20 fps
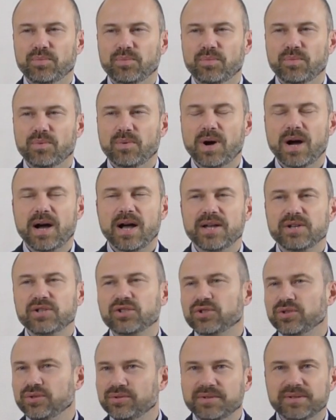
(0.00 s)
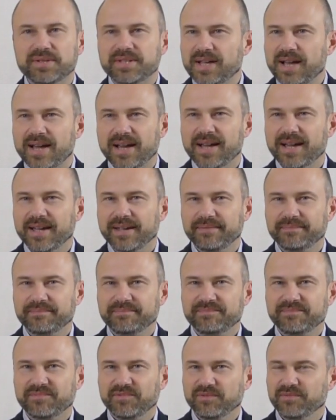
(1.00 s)
why shouldn't I
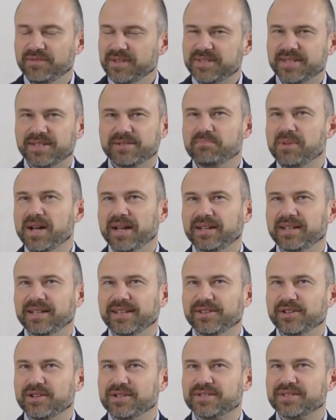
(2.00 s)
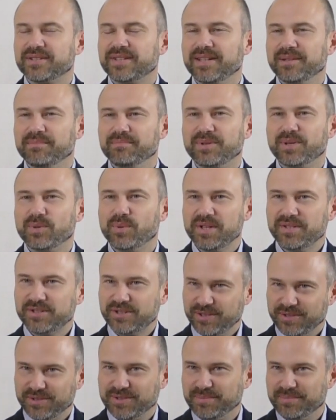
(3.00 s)
visit Michael and ask him
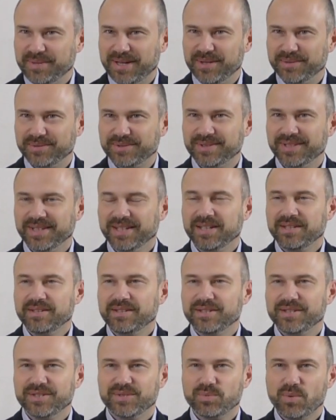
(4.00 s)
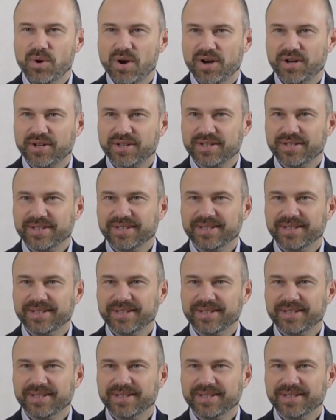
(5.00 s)
questions about his work?